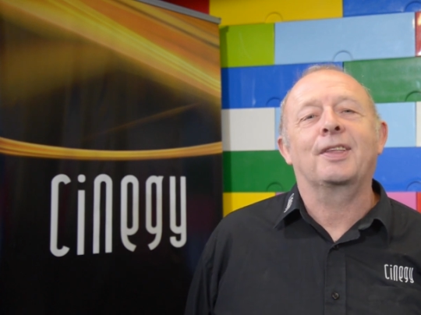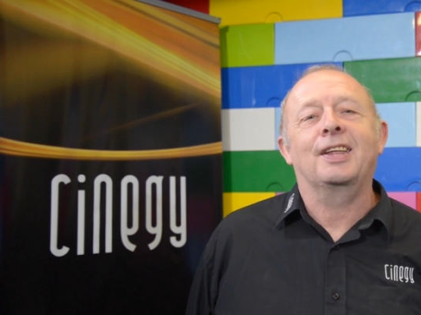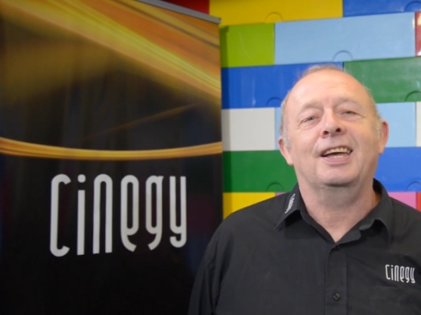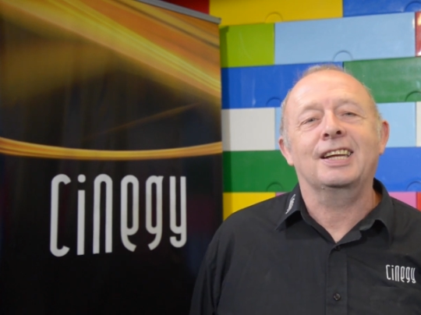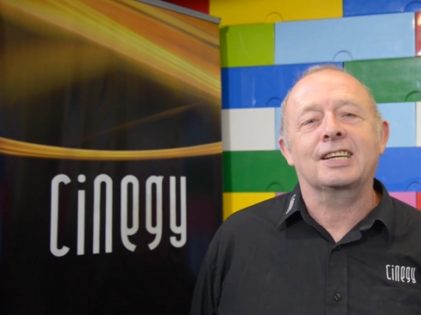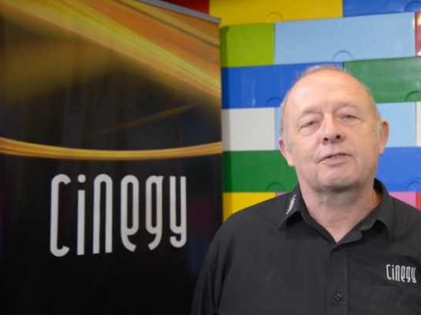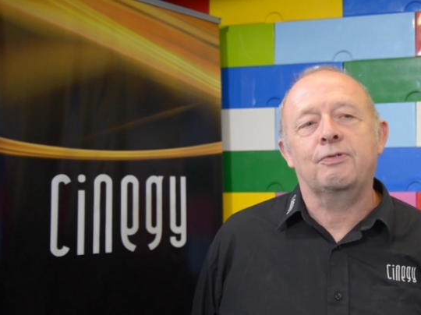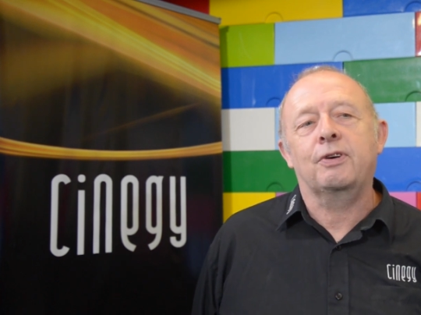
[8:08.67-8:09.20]

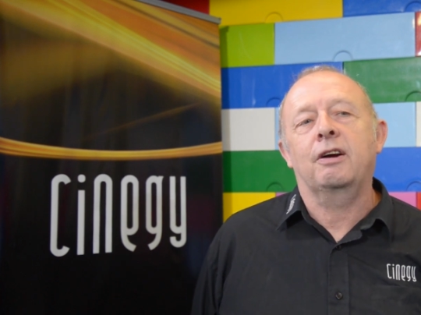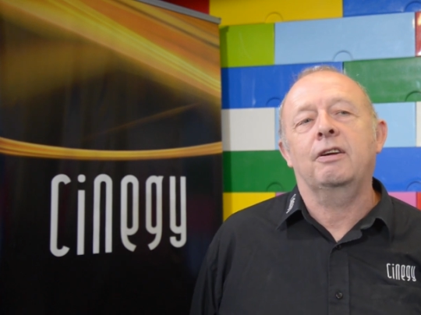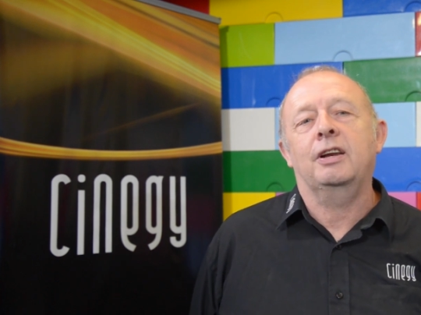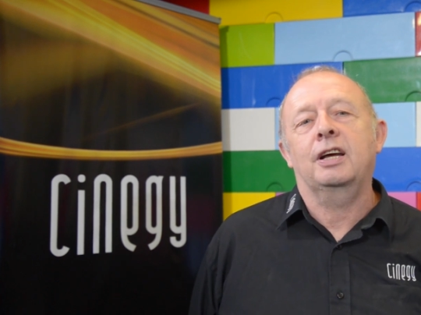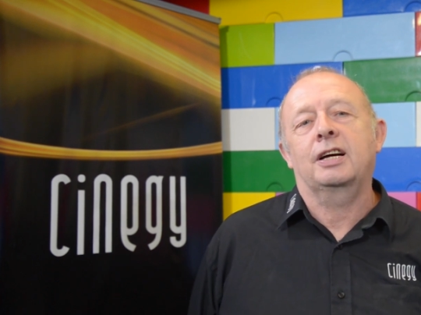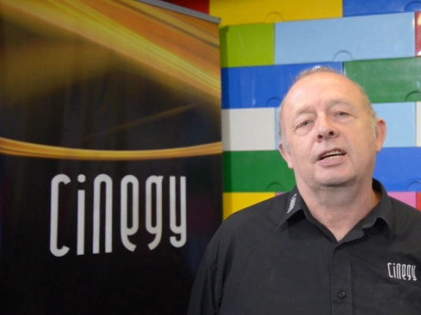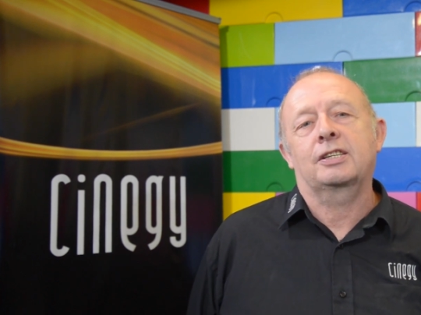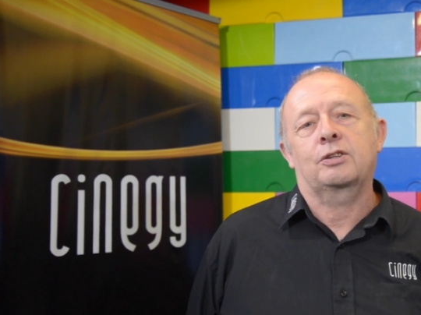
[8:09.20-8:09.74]
it's very
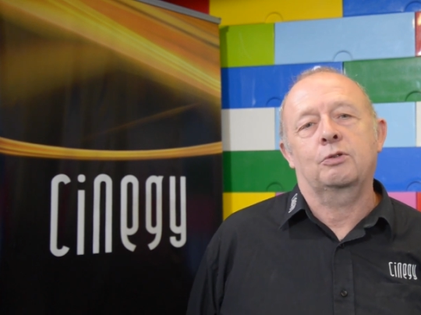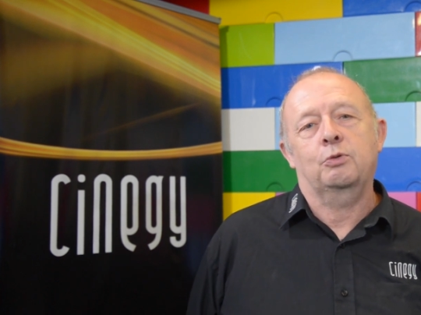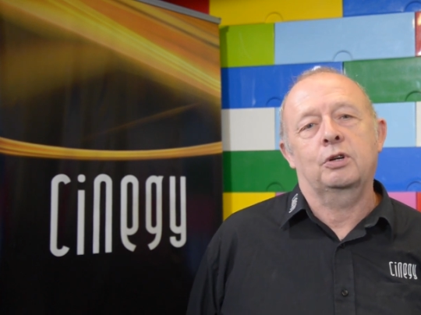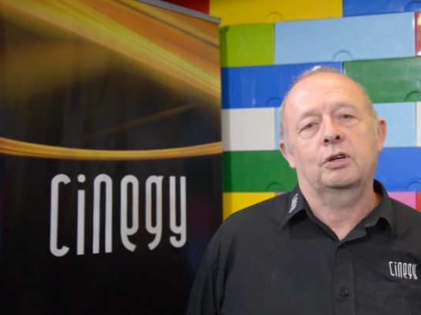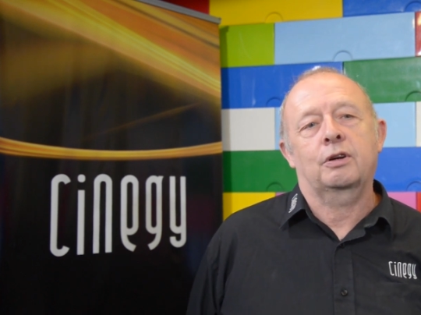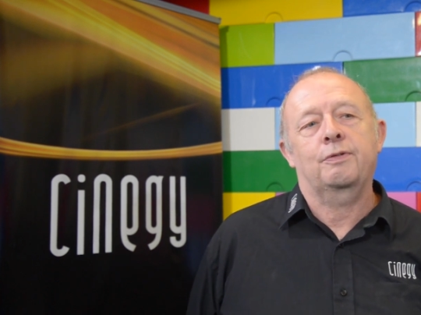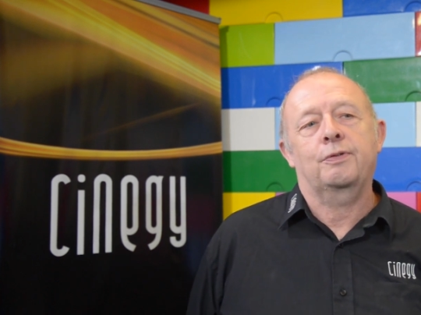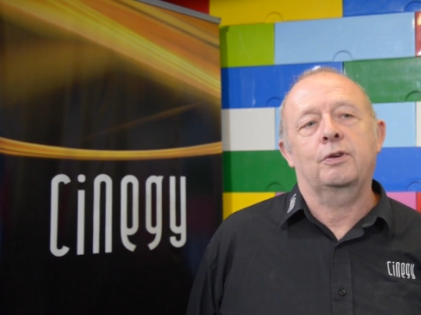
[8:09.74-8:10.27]
nice to
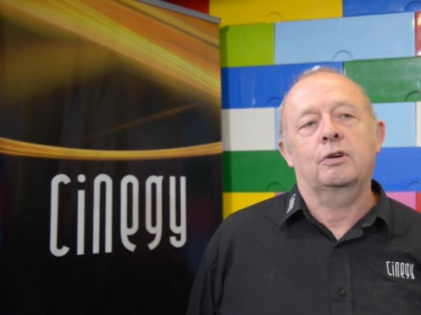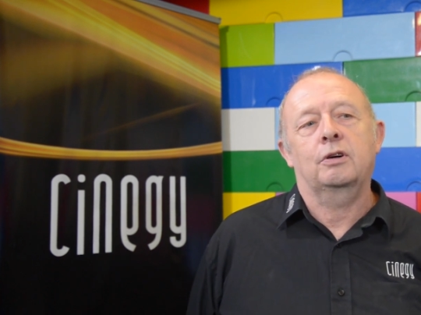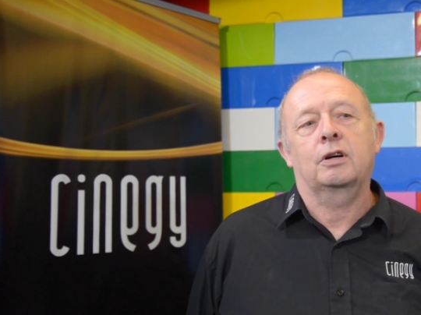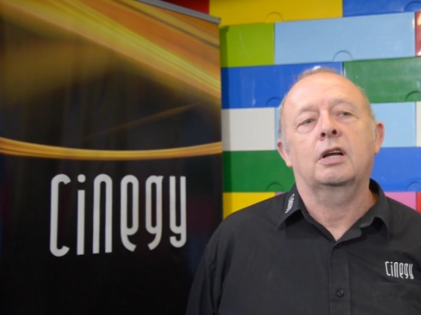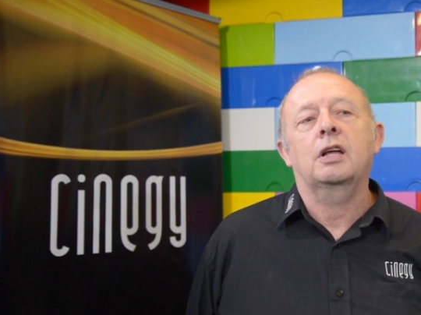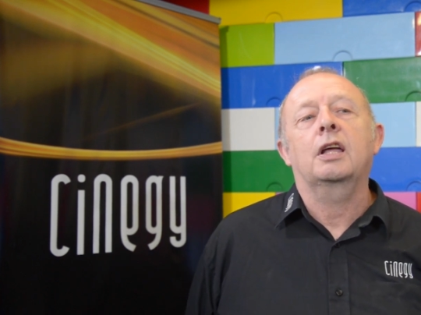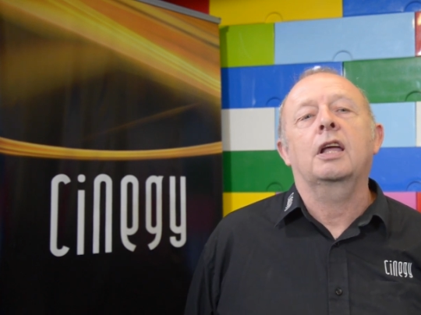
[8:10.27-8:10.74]
work for